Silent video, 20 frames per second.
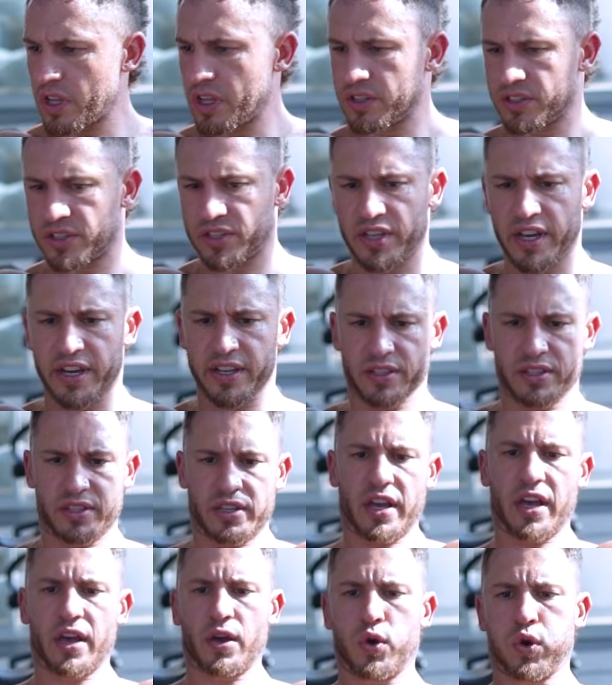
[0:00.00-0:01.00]
Second
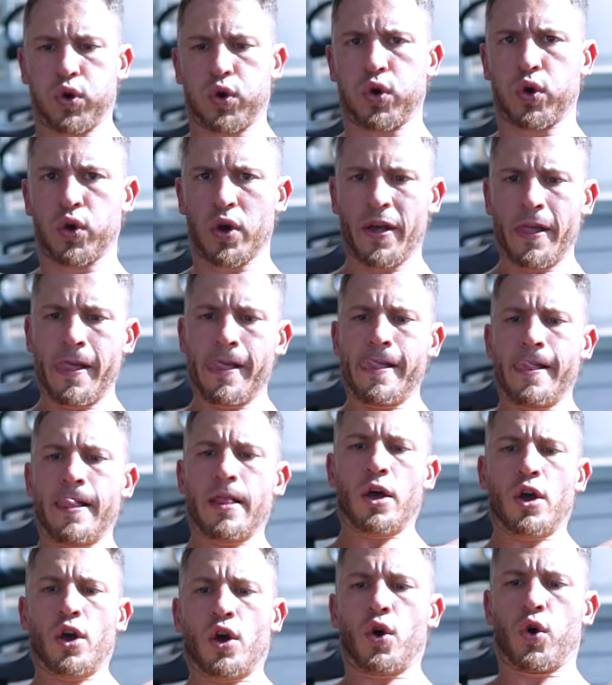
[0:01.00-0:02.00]
set.
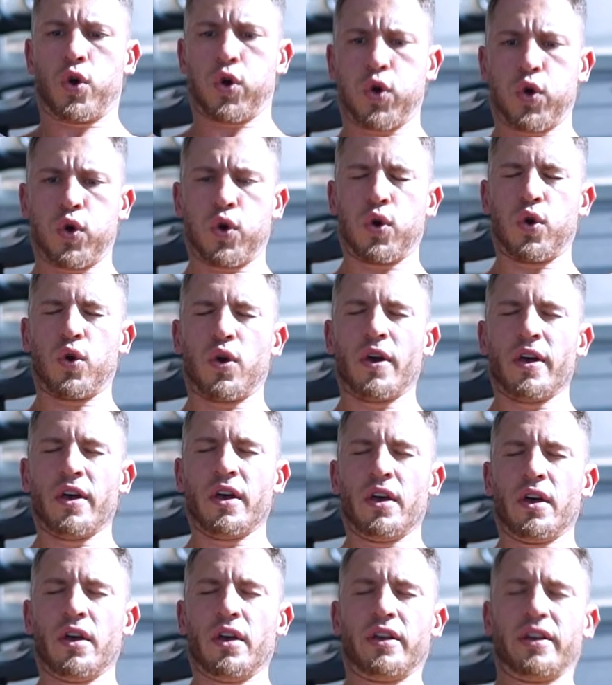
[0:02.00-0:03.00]

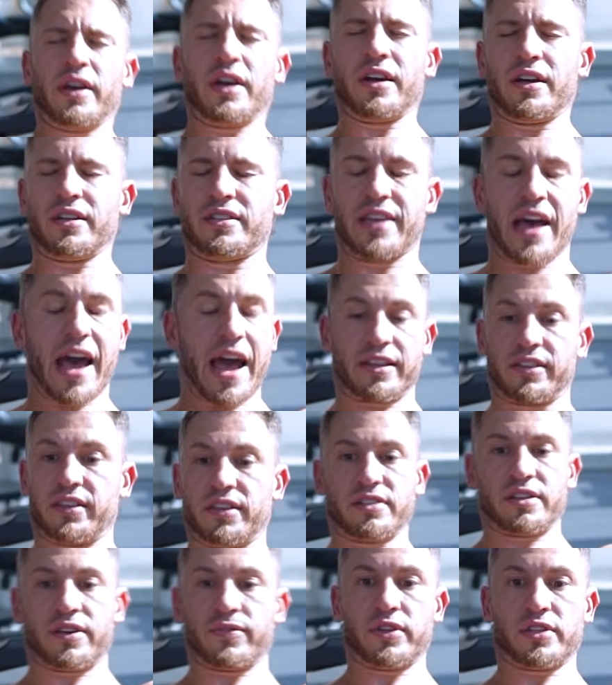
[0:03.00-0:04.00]
You gotta attack
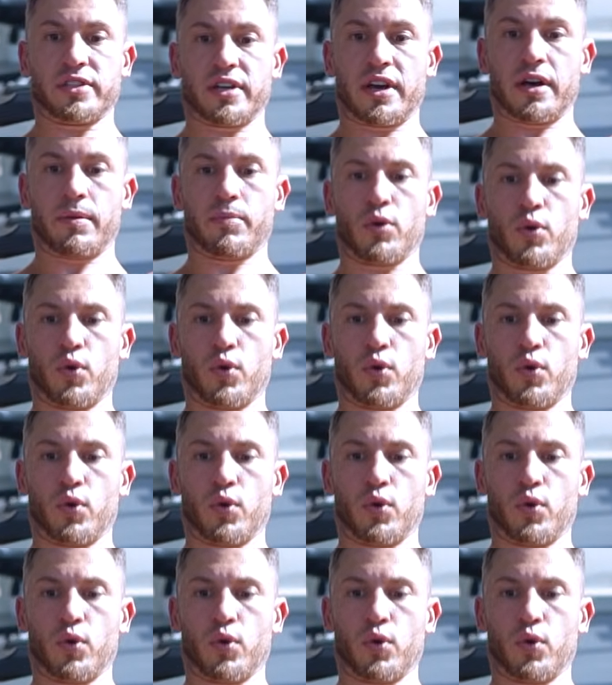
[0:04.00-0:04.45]
these every time.